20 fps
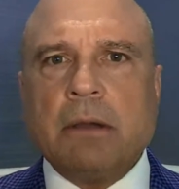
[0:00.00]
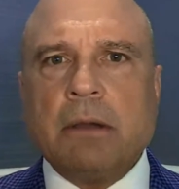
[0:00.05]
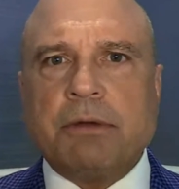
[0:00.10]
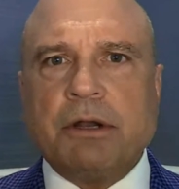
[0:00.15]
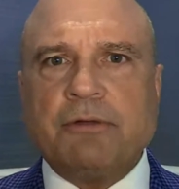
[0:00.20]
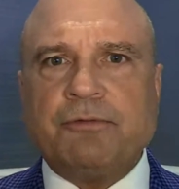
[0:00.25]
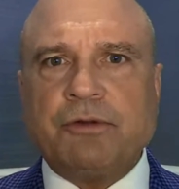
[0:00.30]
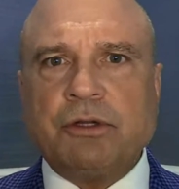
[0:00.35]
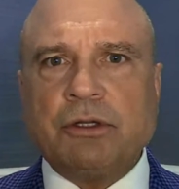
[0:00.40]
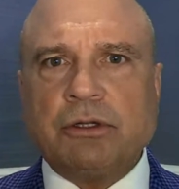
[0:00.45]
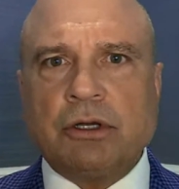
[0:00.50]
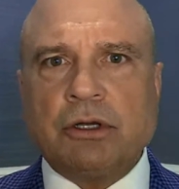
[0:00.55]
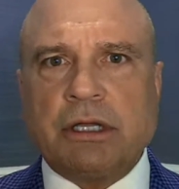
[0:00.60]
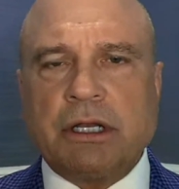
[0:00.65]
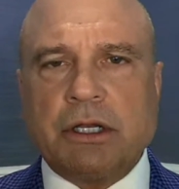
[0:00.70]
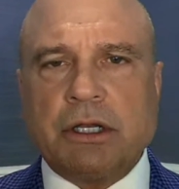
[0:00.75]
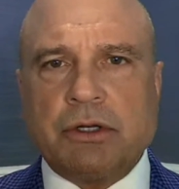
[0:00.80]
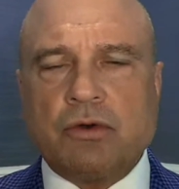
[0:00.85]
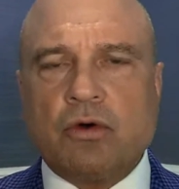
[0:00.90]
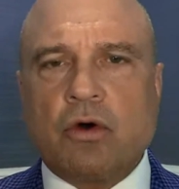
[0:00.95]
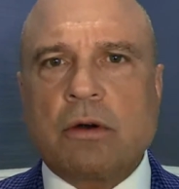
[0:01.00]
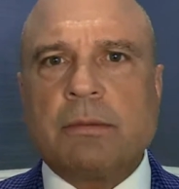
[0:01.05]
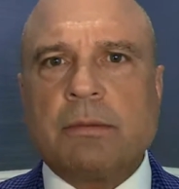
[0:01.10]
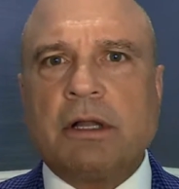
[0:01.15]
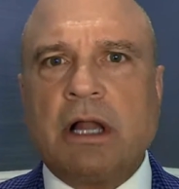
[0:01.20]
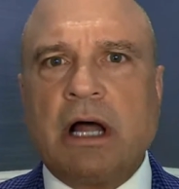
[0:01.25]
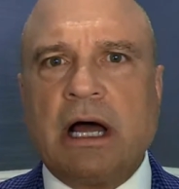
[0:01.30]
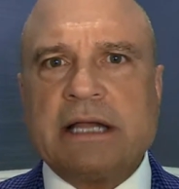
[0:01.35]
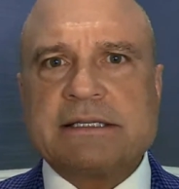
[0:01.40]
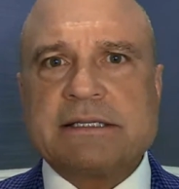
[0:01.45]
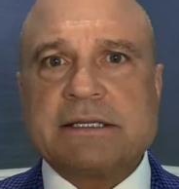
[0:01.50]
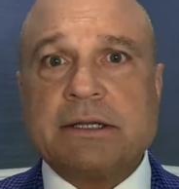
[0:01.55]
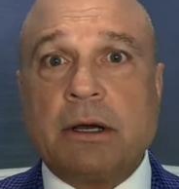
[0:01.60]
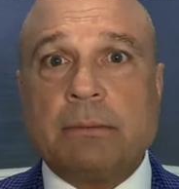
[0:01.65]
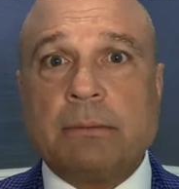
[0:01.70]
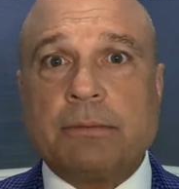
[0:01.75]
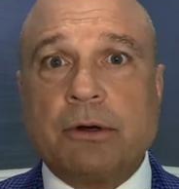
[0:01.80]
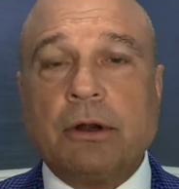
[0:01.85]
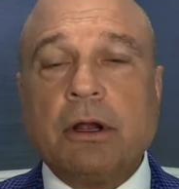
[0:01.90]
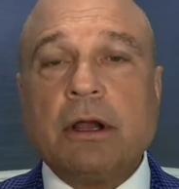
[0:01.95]
But if you look at a normalized
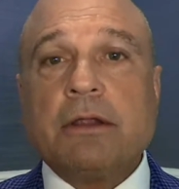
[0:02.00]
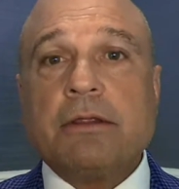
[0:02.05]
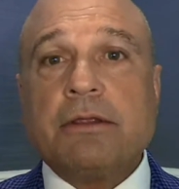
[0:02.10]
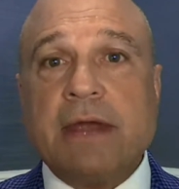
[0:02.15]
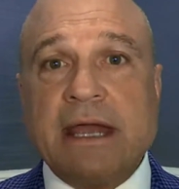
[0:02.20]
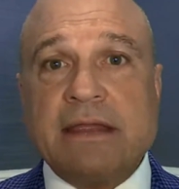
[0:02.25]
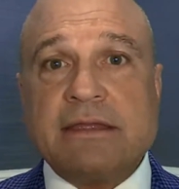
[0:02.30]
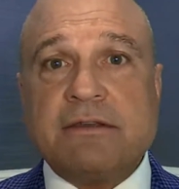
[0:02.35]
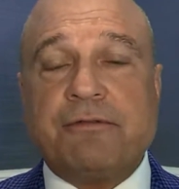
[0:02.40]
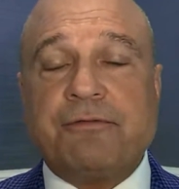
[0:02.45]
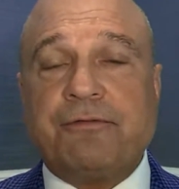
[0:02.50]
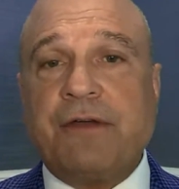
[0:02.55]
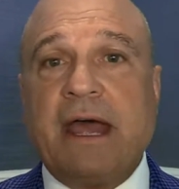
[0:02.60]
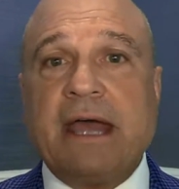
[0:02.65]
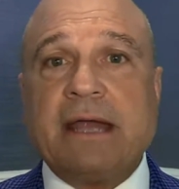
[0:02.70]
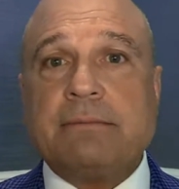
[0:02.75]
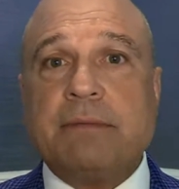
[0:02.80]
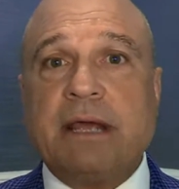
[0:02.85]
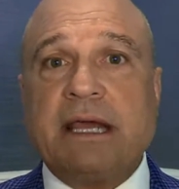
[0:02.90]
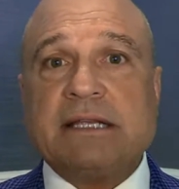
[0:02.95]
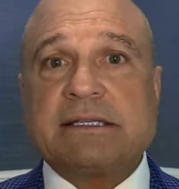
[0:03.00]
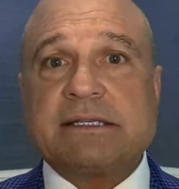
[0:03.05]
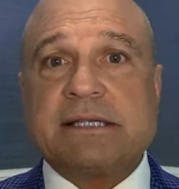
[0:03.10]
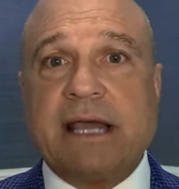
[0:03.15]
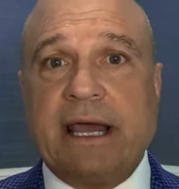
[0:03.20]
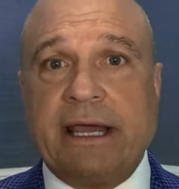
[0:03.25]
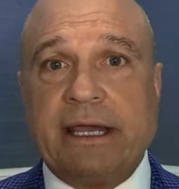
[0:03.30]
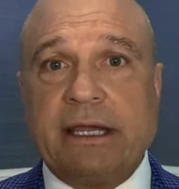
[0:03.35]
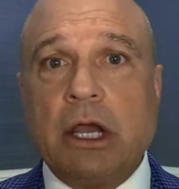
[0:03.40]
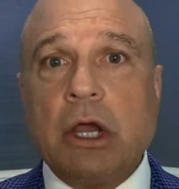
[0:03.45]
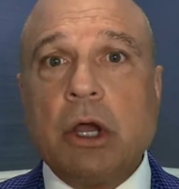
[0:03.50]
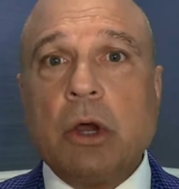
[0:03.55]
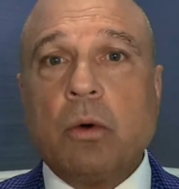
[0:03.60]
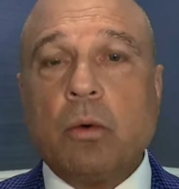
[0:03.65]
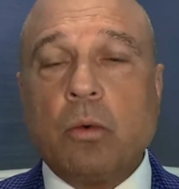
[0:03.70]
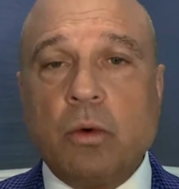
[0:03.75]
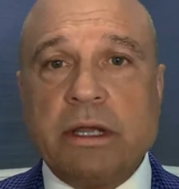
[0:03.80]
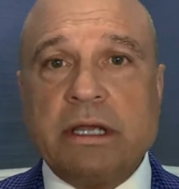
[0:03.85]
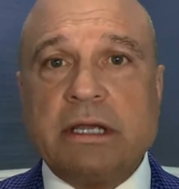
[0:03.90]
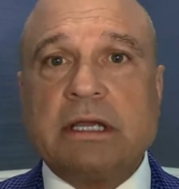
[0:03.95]
number, then the Fed may say,
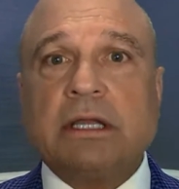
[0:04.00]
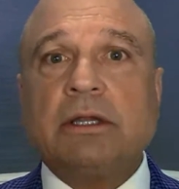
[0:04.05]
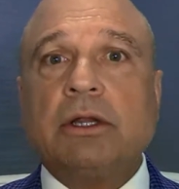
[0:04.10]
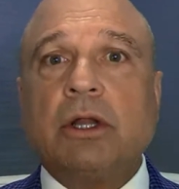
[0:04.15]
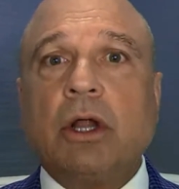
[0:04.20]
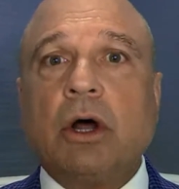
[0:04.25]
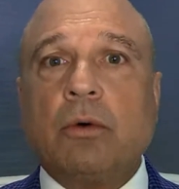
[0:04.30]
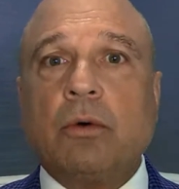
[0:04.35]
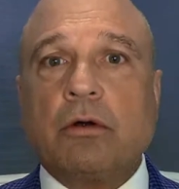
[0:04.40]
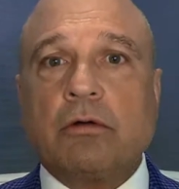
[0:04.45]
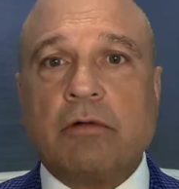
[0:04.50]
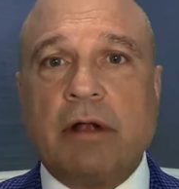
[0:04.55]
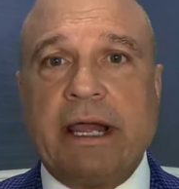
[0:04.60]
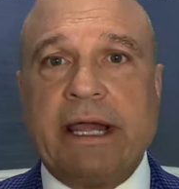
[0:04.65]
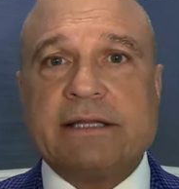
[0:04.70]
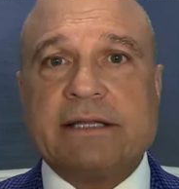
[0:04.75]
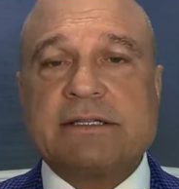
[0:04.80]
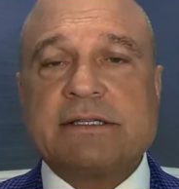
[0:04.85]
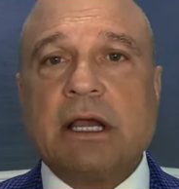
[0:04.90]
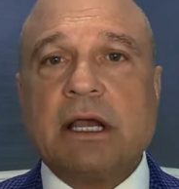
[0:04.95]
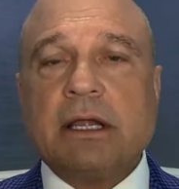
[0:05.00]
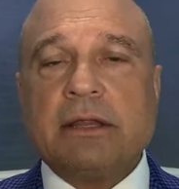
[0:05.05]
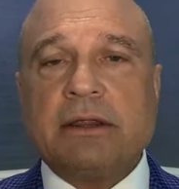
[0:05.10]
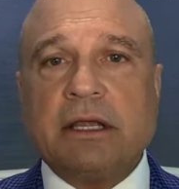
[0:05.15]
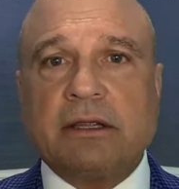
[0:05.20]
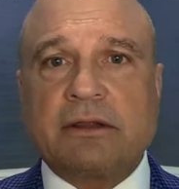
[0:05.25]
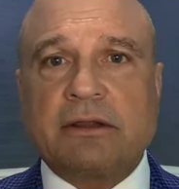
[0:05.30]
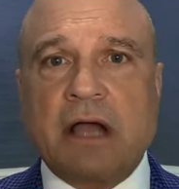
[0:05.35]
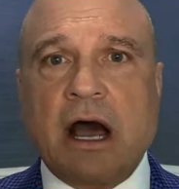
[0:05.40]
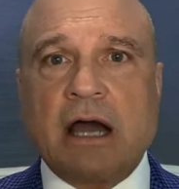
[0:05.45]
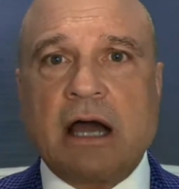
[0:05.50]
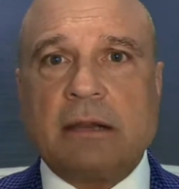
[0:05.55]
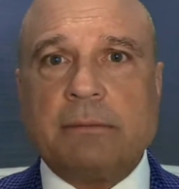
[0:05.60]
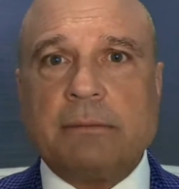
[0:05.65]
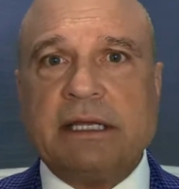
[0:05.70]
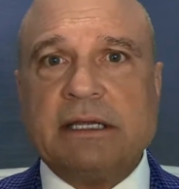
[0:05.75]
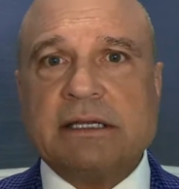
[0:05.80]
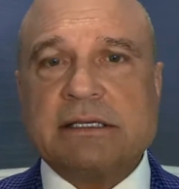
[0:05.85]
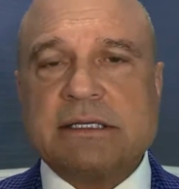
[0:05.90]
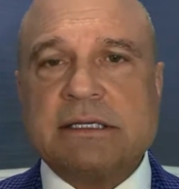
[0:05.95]
we can lower rates. The
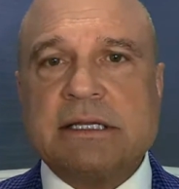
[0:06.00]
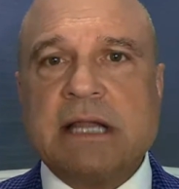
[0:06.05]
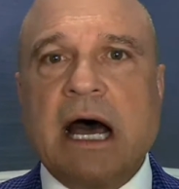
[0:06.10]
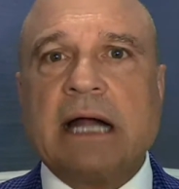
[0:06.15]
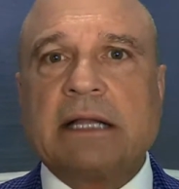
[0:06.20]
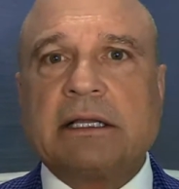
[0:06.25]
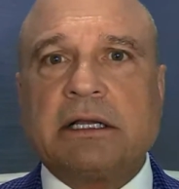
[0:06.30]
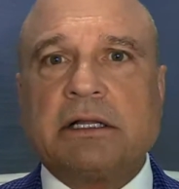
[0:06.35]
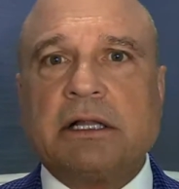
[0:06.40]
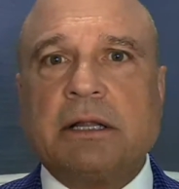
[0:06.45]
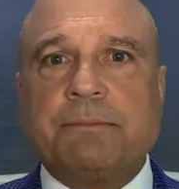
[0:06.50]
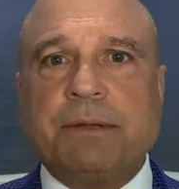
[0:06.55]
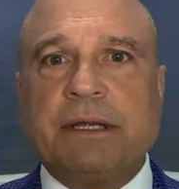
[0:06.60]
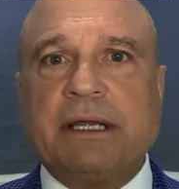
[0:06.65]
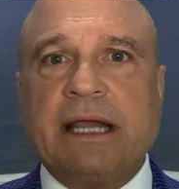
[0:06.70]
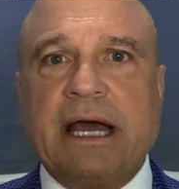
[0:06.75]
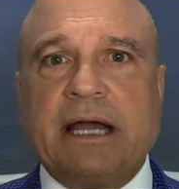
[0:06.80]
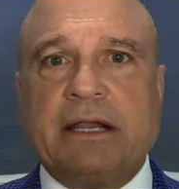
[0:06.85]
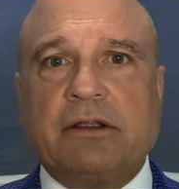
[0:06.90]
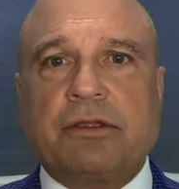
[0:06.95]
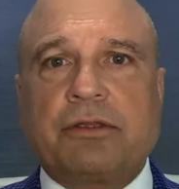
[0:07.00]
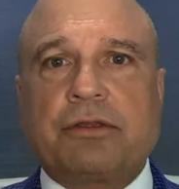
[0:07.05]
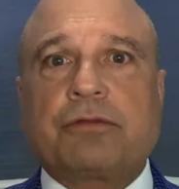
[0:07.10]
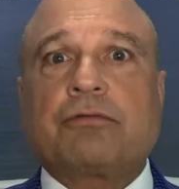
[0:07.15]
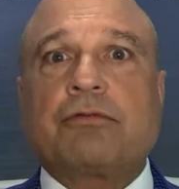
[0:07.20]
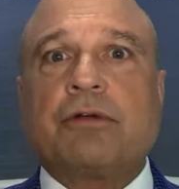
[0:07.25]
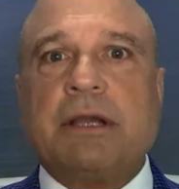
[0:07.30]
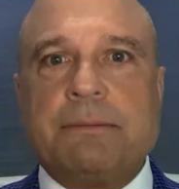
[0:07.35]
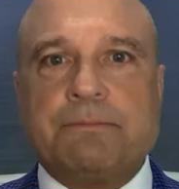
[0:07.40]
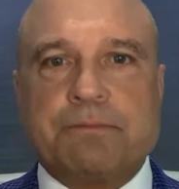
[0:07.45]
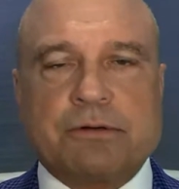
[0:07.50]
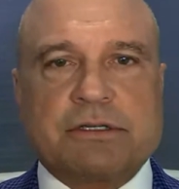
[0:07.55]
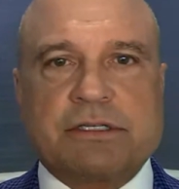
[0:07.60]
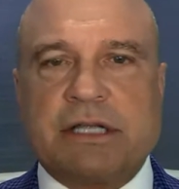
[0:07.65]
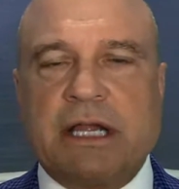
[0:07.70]
economy is not clipping at a 3%